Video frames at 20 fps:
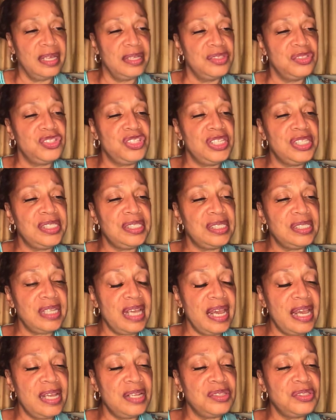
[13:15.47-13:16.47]
Jesus
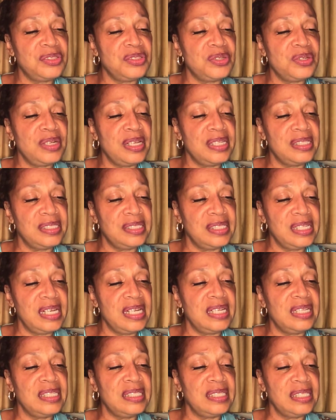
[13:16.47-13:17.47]
answered and
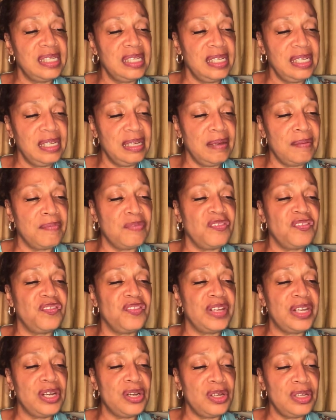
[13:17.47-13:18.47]
said unto him,
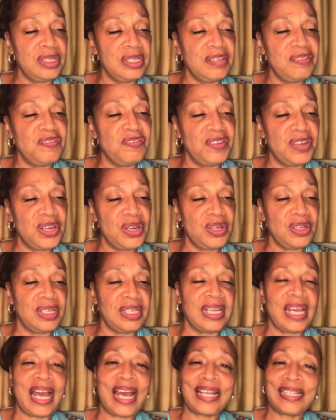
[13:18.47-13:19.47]
"Verily,
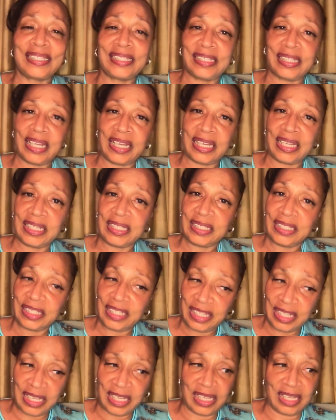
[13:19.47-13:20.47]
verily, I say unto
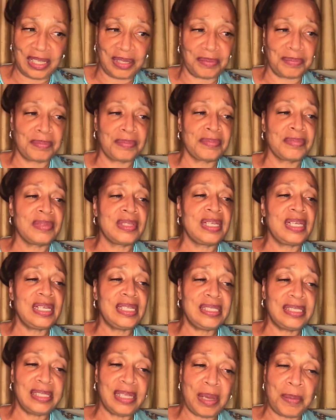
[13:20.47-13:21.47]
thee,
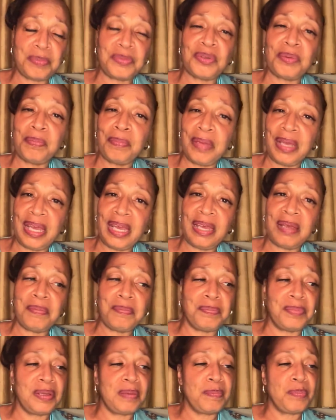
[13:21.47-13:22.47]
except a man
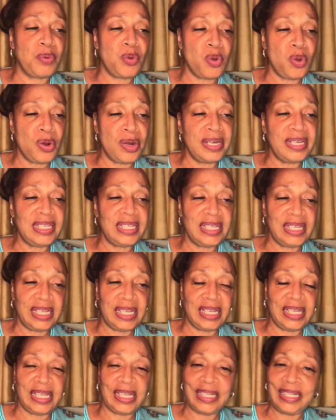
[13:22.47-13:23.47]
be born
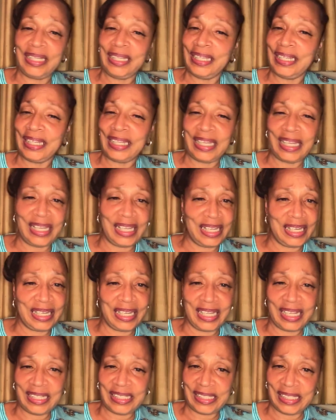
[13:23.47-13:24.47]
again, he
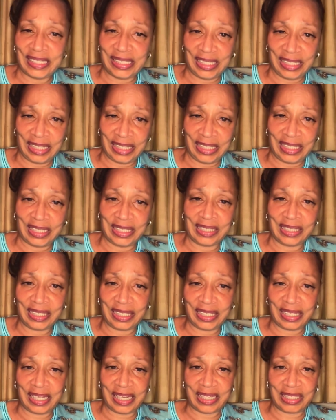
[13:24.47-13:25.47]
cannot see the
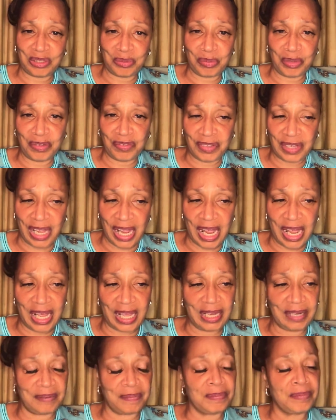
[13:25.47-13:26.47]
kingdom of God."